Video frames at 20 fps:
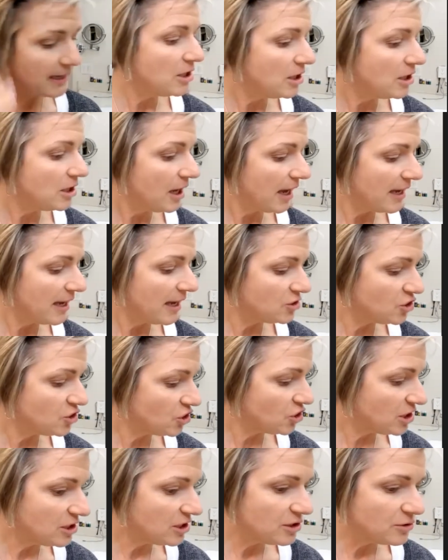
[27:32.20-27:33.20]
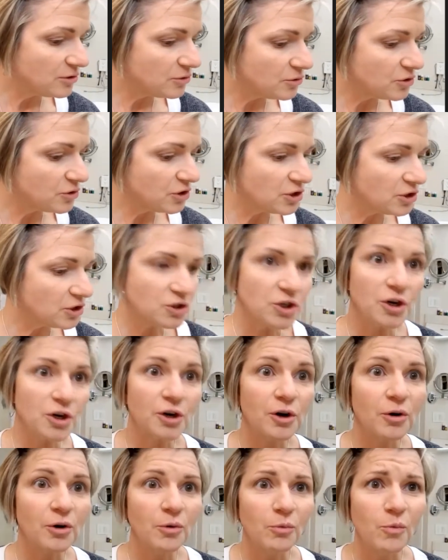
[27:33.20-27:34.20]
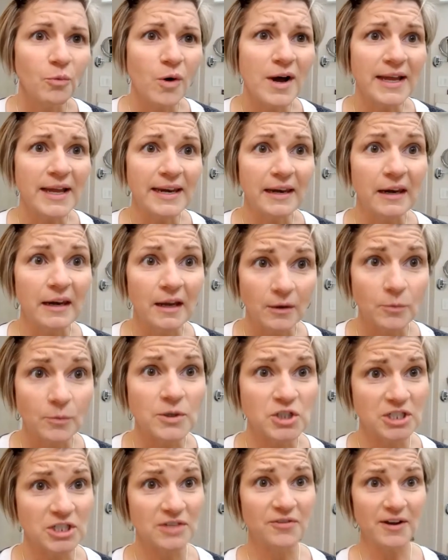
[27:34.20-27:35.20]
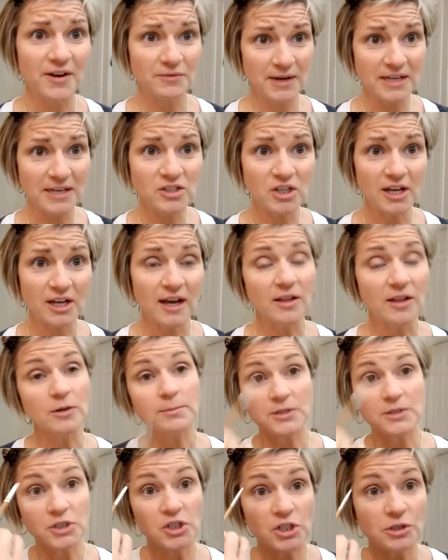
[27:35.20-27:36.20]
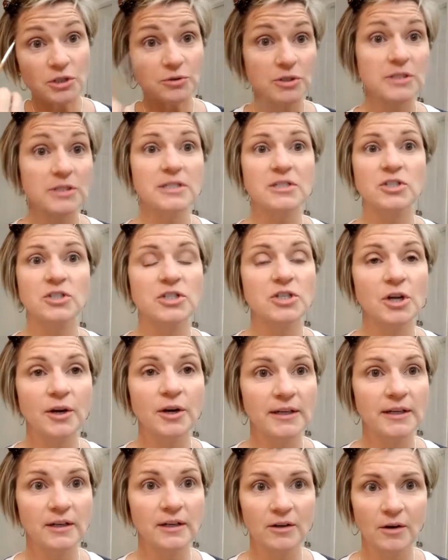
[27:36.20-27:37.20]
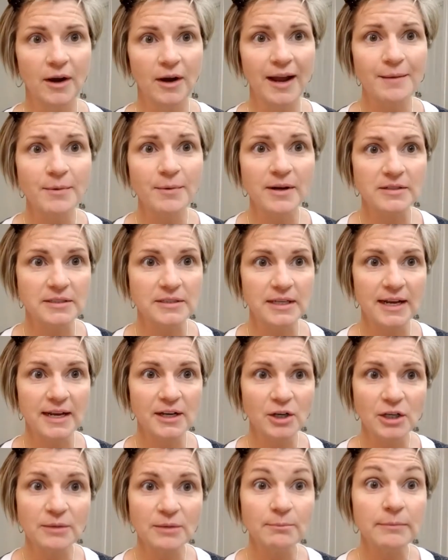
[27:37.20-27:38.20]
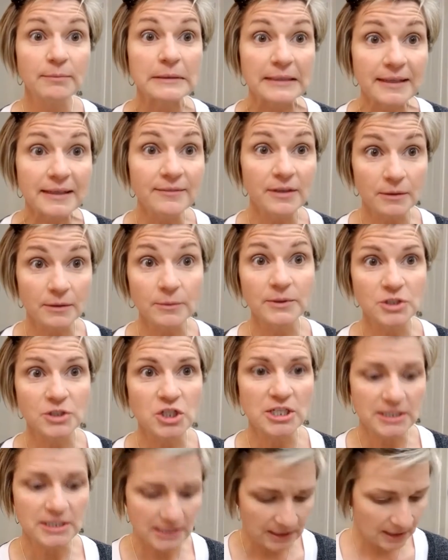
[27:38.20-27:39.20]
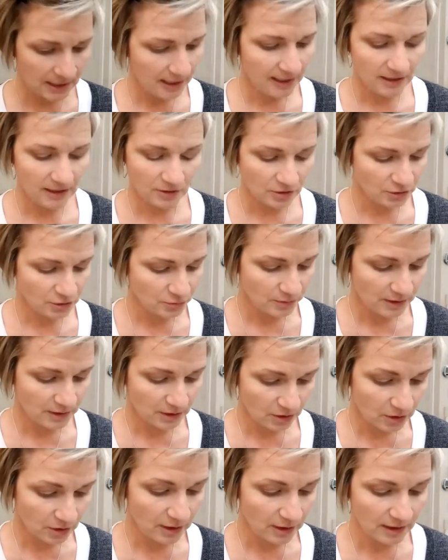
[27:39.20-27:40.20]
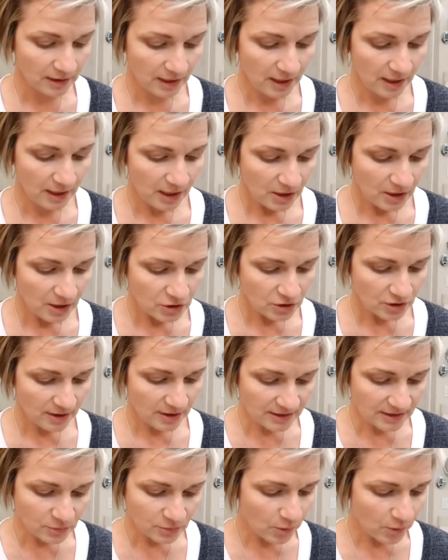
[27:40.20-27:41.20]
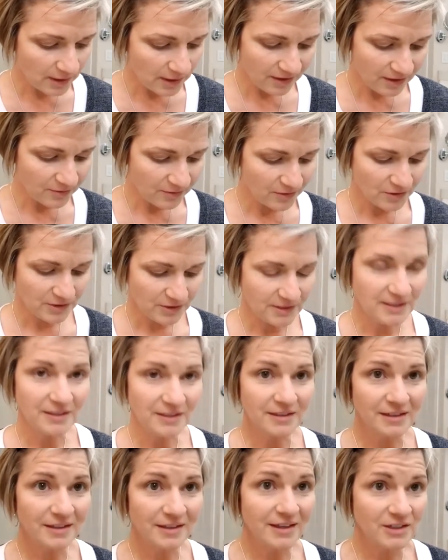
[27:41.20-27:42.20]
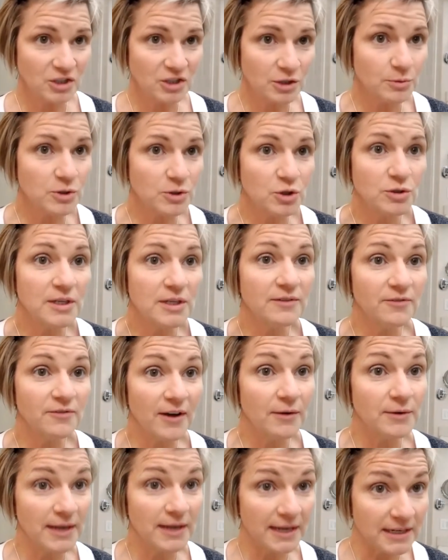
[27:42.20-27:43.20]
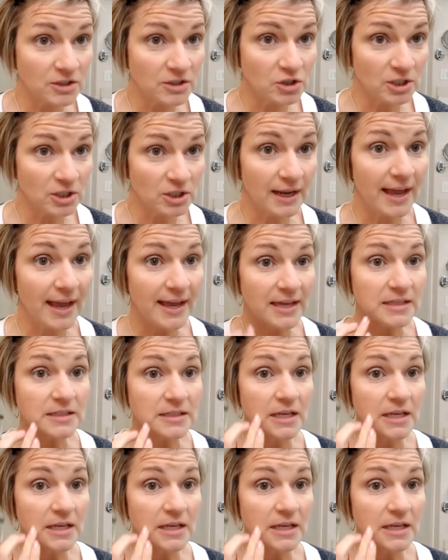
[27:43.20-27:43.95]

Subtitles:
and she used Dark One, which is a foundation color, but she uses it to darken her eyebrows, and I couldn't believe it when she did it, and it looked really good. So that's one of the versatility. Like, she was using foundation as